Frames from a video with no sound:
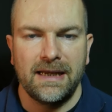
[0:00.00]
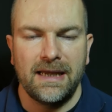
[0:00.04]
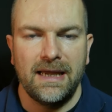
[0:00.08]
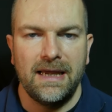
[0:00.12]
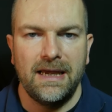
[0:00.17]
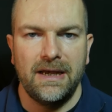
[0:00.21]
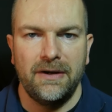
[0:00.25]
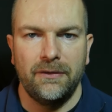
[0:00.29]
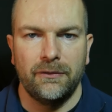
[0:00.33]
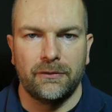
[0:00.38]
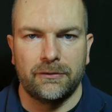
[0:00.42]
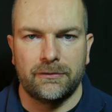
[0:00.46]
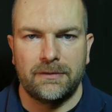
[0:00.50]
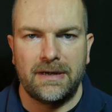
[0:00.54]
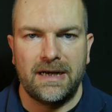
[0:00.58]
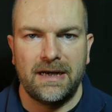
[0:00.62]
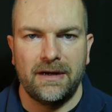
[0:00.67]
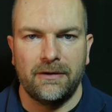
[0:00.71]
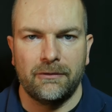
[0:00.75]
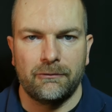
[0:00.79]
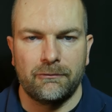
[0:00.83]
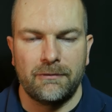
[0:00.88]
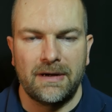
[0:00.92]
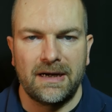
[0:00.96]
in or
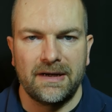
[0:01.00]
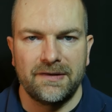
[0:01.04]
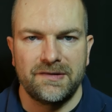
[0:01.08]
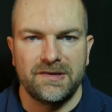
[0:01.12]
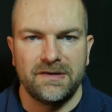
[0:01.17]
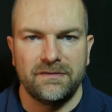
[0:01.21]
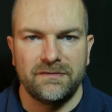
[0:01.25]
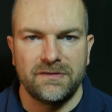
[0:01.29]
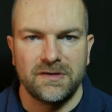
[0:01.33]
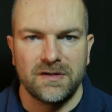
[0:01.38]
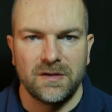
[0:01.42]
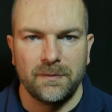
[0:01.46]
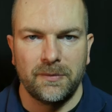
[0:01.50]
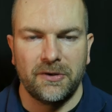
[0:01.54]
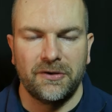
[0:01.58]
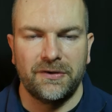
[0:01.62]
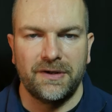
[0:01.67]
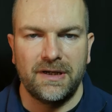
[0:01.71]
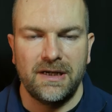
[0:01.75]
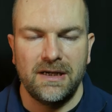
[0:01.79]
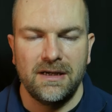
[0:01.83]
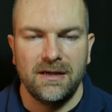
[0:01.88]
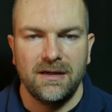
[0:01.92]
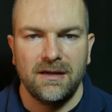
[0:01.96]
out relative to the
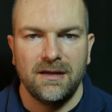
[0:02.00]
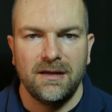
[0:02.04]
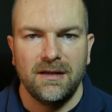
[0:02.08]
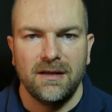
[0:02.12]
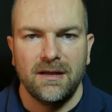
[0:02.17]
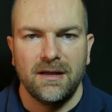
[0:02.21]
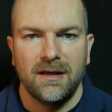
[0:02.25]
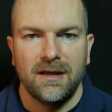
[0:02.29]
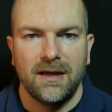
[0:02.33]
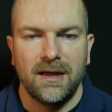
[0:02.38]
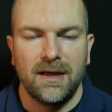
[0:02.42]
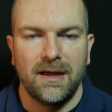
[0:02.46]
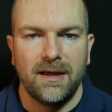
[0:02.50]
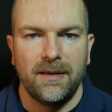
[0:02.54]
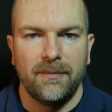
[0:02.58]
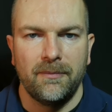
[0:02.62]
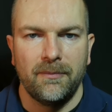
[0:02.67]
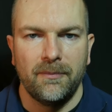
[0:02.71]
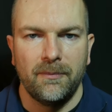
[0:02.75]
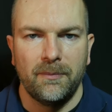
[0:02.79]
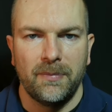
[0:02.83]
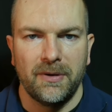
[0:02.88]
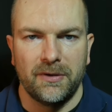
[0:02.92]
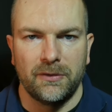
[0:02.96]
body.
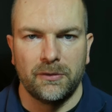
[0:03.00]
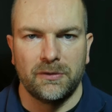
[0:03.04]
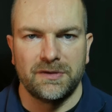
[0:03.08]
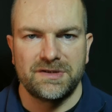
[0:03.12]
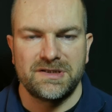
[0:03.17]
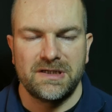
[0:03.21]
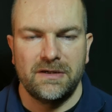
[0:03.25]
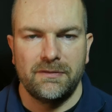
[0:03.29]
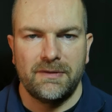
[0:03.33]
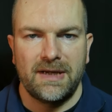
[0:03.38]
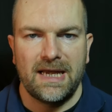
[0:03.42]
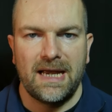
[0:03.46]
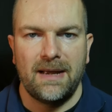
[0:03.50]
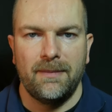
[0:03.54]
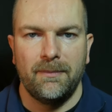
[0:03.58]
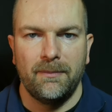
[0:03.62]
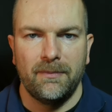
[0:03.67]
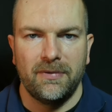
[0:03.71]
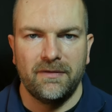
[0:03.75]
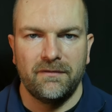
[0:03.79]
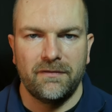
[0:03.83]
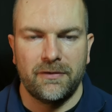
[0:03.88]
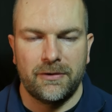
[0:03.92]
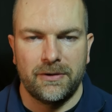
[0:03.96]
Um, but also
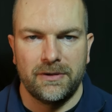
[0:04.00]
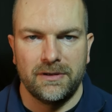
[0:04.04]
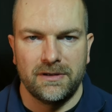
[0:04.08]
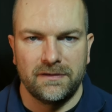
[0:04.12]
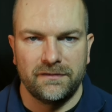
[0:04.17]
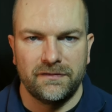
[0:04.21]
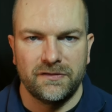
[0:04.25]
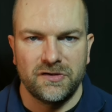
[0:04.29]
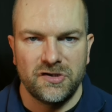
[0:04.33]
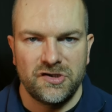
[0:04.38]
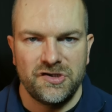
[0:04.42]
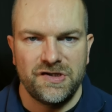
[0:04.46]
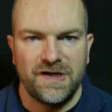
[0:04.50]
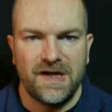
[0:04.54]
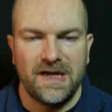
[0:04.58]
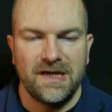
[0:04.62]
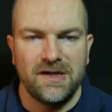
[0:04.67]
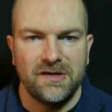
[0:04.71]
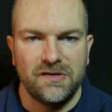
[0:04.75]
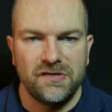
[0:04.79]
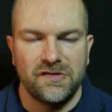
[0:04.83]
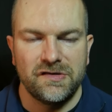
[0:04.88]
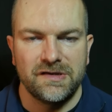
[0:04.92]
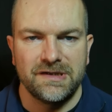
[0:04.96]
camber very often
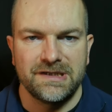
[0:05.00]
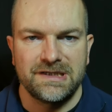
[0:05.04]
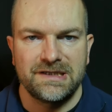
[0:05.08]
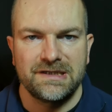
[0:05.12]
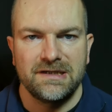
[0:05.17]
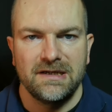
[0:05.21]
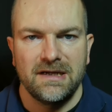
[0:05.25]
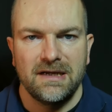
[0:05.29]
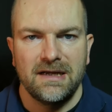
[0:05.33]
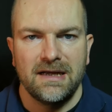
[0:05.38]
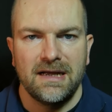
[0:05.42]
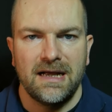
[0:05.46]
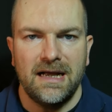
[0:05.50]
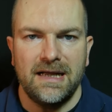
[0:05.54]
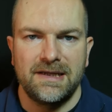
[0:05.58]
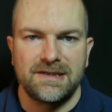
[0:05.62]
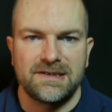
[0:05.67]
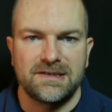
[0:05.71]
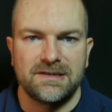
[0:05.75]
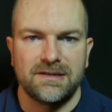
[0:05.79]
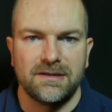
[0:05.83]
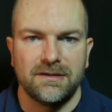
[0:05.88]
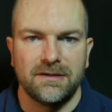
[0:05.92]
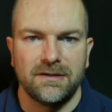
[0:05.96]
changes as
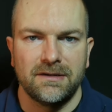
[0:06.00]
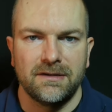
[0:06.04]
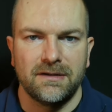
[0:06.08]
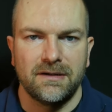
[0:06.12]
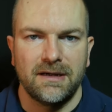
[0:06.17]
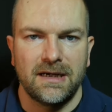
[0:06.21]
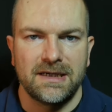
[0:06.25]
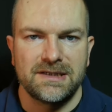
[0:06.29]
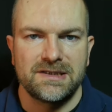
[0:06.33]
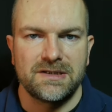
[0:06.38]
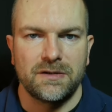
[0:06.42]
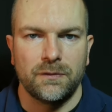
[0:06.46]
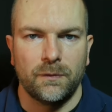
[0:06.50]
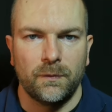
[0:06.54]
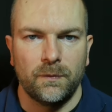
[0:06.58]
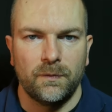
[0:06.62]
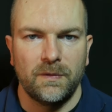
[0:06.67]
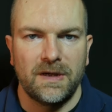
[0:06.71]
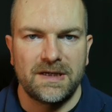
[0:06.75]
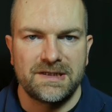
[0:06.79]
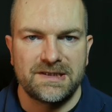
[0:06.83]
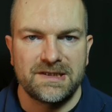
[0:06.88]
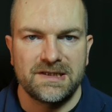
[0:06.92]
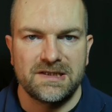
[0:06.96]
the as the
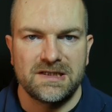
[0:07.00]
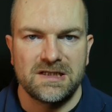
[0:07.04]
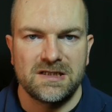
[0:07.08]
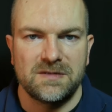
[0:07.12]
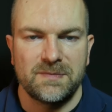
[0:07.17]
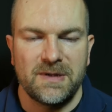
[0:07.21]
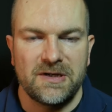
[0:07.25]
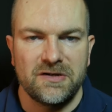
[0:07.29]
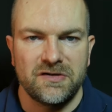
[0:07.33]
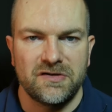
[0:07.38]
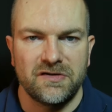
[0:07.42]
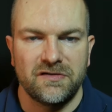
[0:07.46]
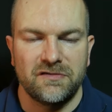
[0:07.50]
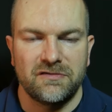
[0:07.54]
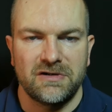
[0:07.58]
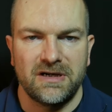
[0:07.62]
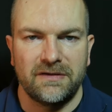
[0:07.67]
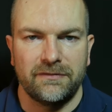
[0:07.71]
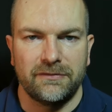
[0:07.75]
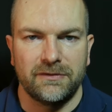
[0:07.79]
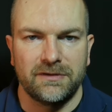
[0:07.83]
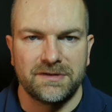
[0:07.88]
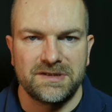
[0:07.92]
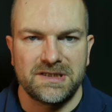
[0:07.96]
as the suspension
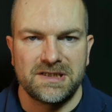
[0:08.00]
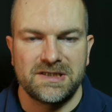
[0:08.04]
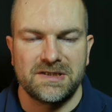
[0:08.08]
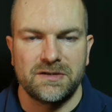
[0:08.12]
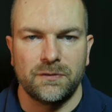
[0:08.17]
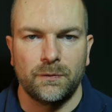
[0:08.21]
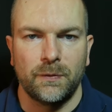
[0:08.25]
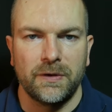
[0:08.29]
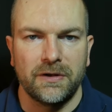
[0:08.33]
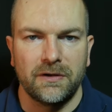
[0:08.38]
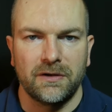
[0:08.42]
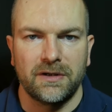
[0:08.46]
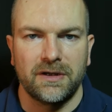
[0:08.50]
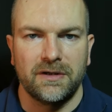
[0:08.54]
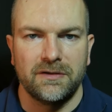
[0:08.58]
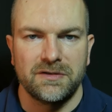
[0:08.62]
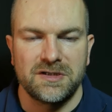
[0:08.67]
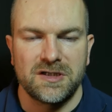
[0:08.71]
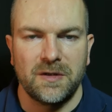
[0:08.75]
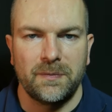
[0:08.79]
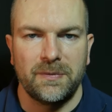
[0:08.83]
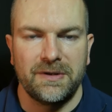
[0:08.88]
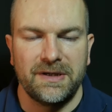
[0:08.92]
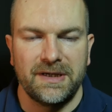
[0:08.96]
travels as the wheel goes
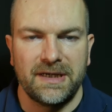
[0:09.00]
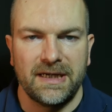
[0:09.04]
up and